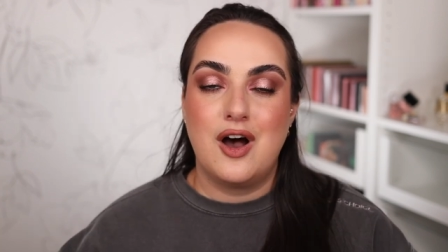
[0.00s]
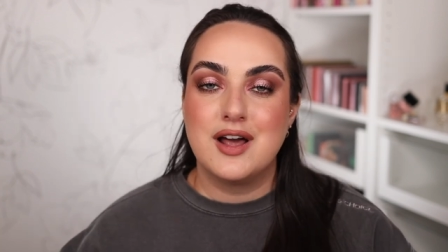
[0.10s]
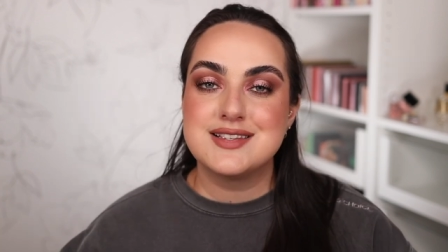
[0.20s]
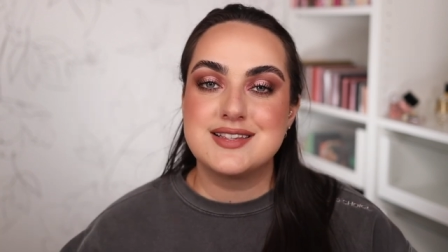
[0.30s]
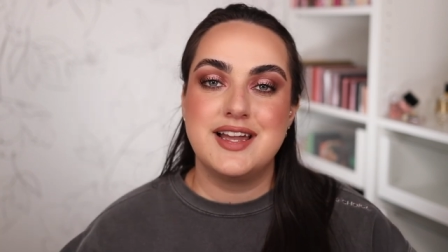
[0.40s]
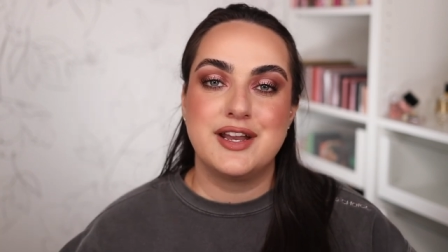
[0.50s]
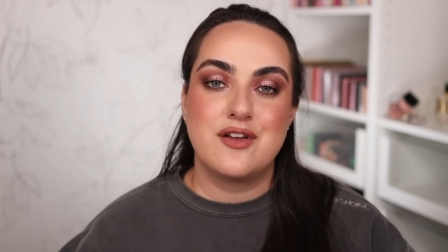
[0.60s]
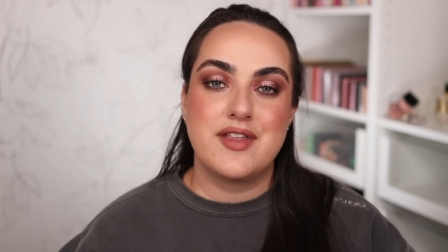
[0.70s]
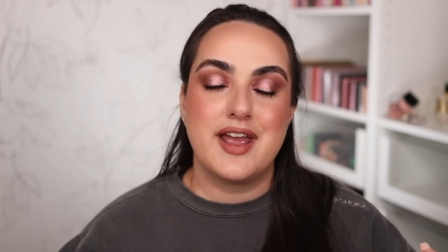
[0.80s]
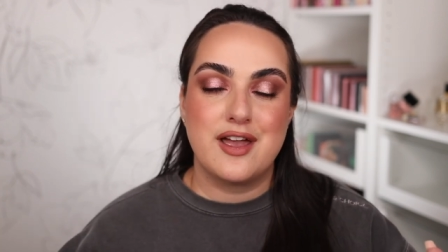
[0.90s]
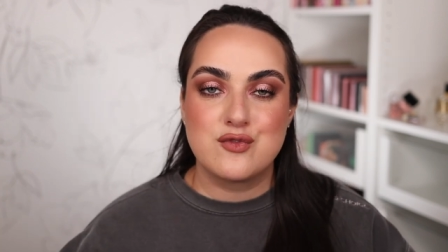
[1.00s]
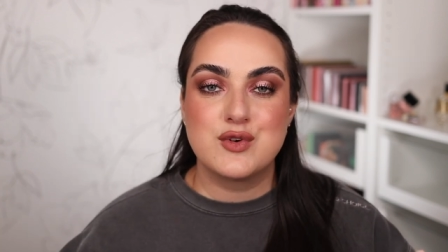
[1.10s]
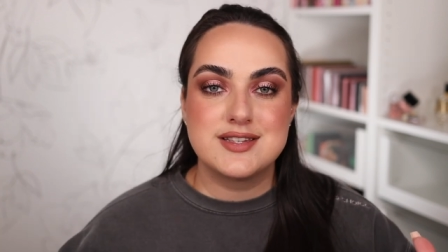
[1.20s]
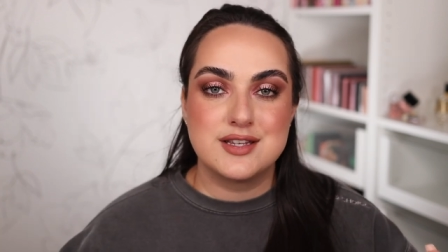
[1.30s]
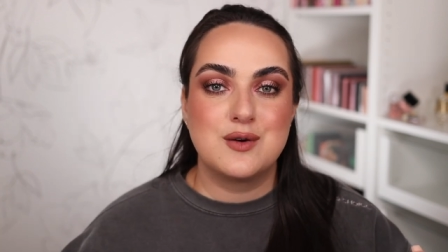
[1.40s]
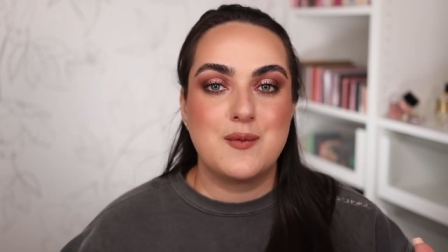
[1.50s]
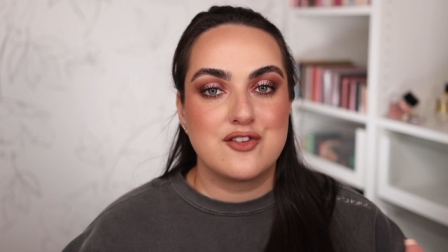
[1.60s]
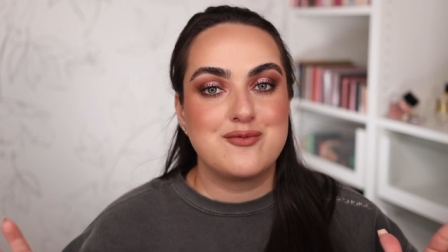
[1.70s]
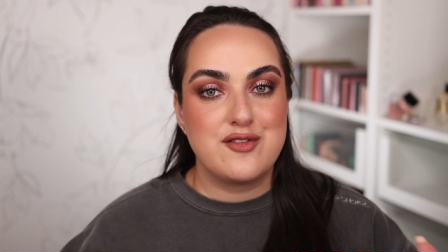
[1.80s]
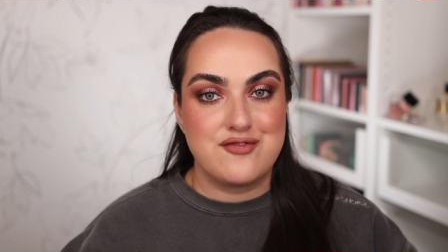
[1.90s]
Honestly, I know that every single one
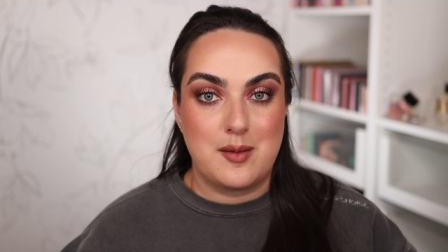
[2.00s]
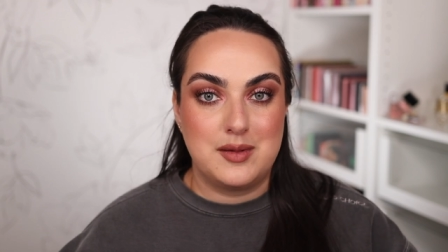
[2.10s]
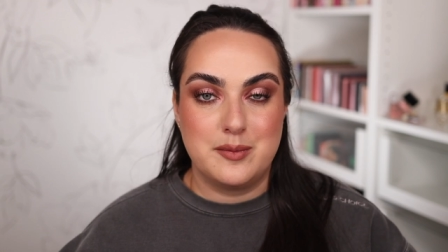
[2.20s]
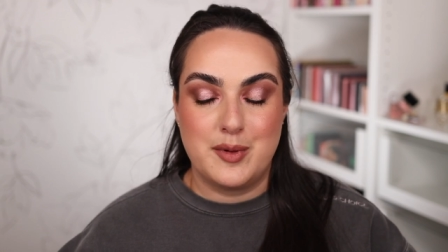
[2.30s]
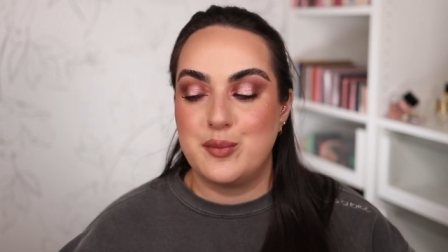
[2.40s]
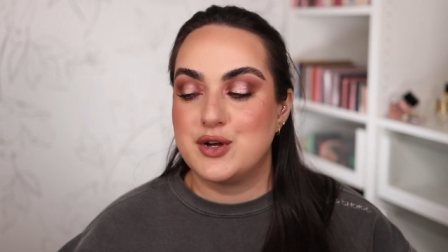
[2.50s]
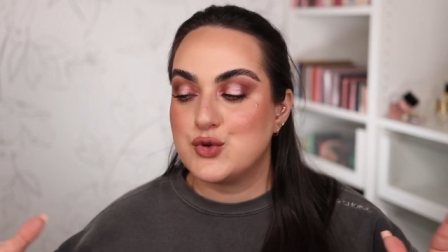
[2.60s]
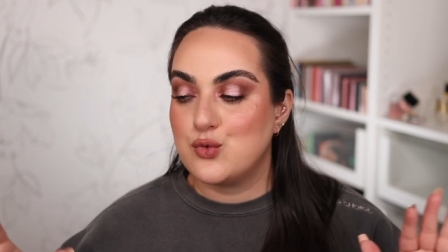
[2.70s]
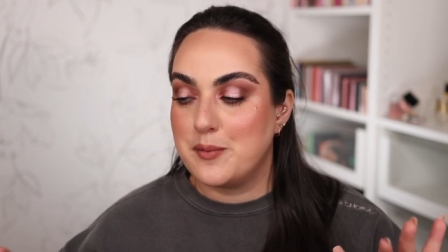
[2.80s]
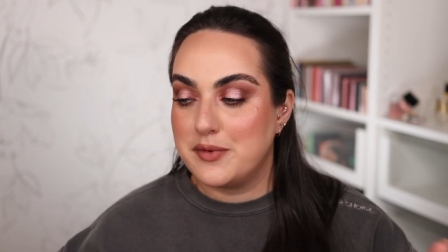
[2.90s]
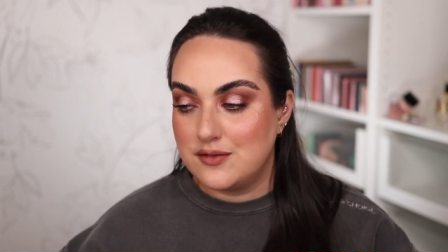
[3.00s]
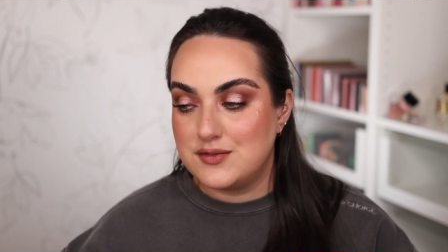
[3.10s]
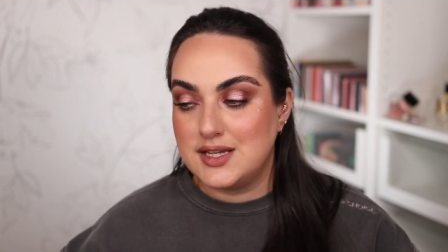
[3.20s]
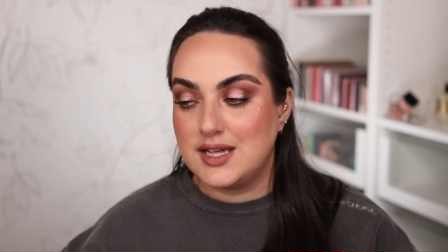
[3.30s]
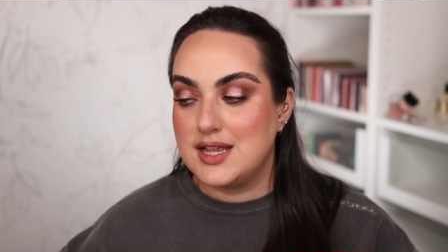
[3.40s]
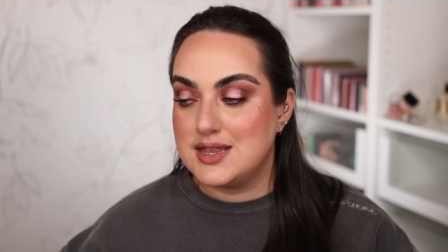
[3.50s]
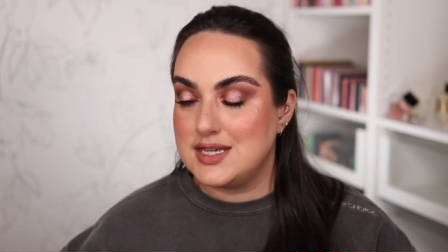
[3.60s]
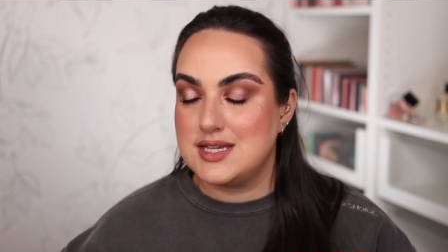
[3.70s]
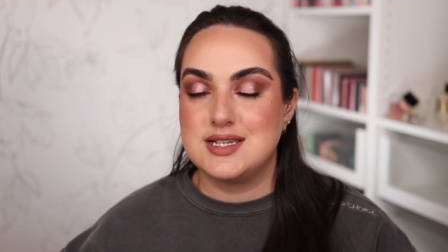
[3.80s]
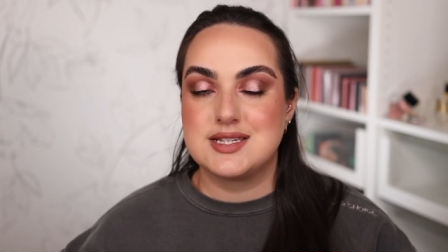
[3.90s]
of my family members who I'm gifting
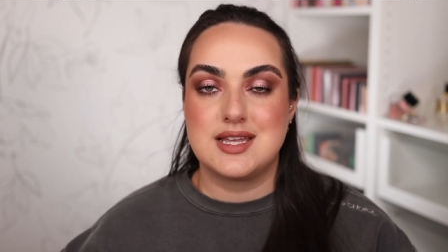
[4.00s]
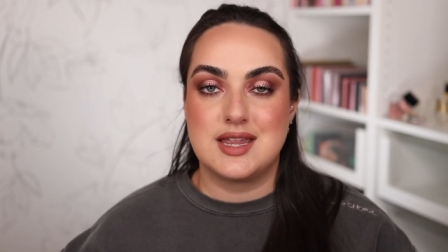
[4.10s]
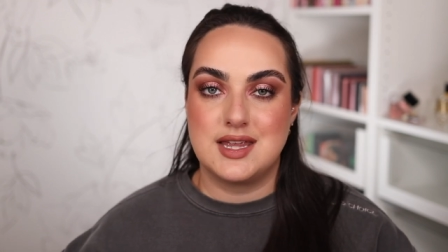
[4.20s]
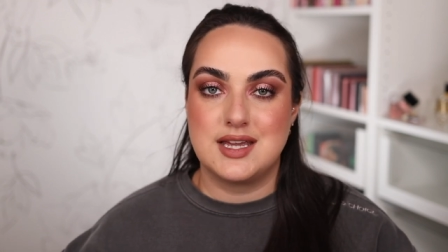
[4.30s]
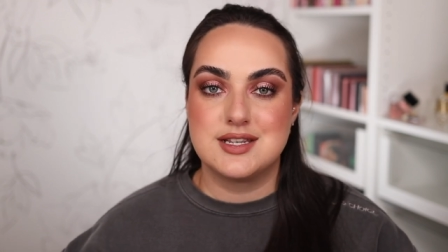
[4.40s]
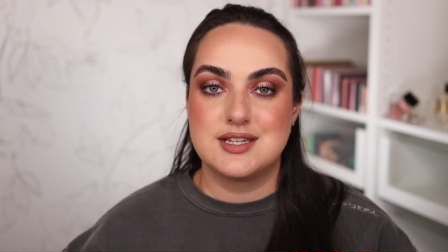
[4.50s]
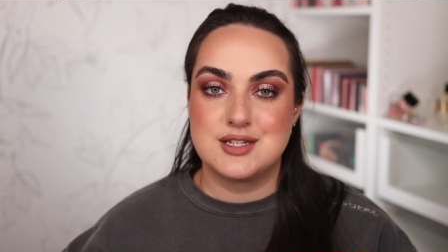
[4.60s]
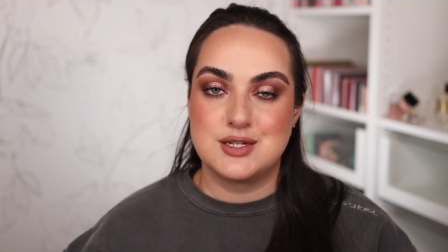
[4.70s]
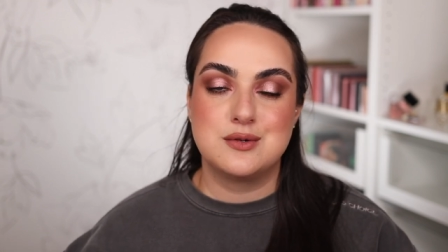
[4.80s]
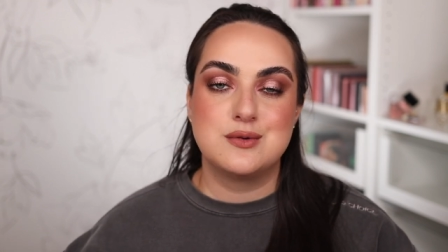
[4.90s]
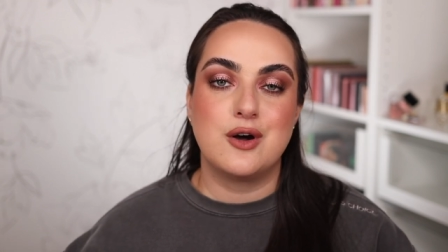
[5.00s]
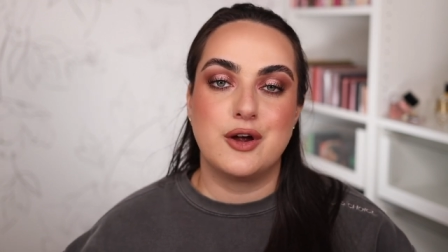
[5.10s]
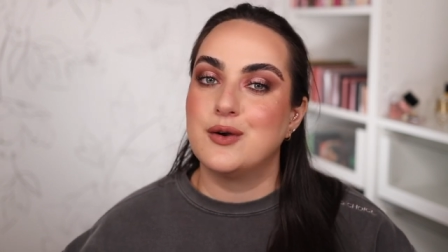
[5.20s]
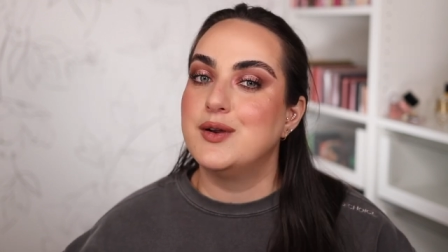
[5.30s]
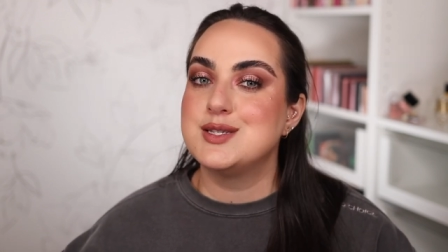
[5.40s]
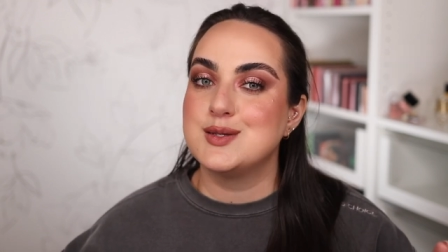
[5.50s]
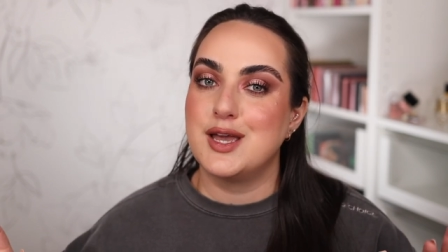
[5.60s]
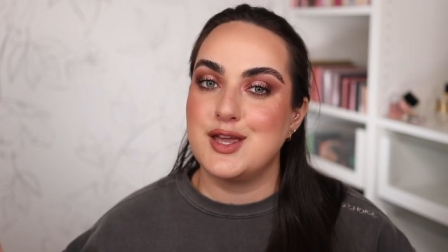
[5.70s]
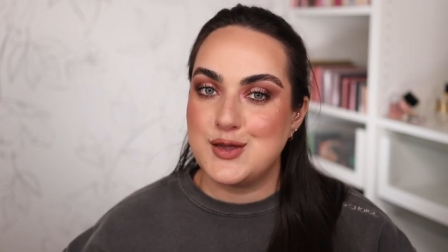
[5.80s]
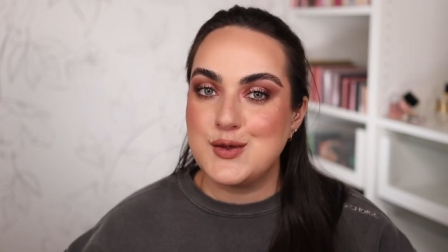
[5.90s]
these things to are going to
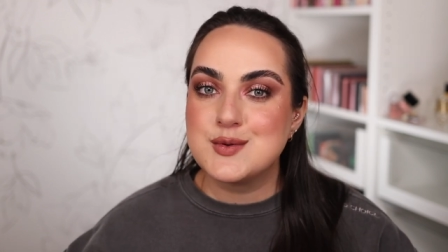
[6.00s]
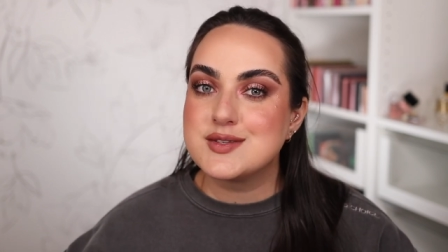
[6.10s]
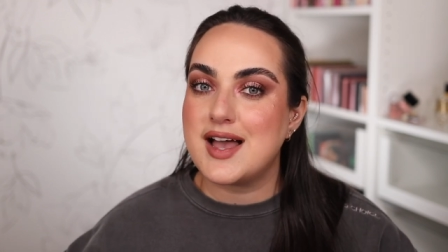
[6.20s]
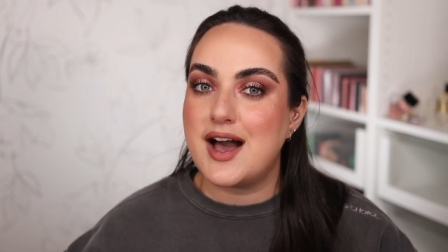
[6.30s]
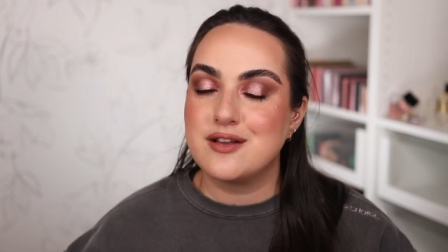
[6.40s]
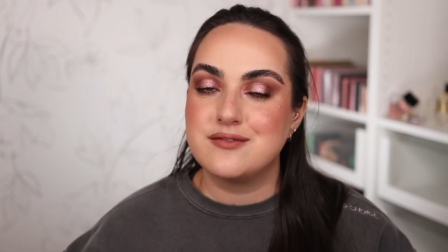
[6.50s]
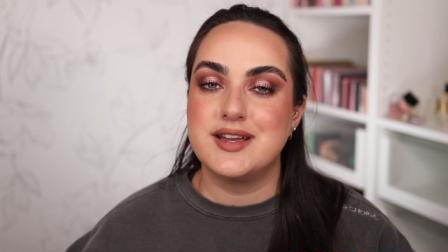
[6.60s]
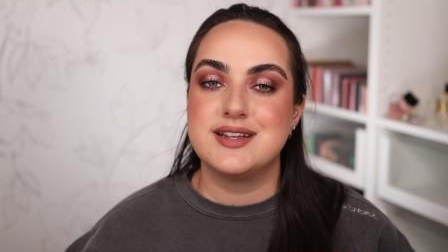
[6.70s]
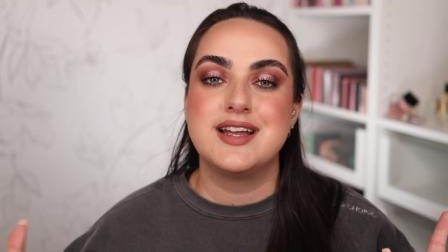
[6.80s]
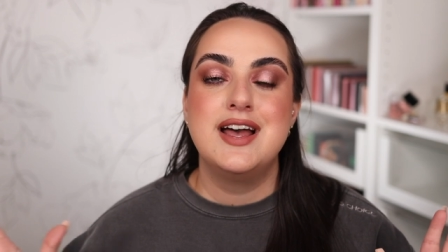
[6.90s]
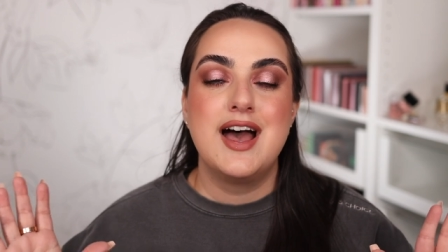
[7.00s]
get use out of it.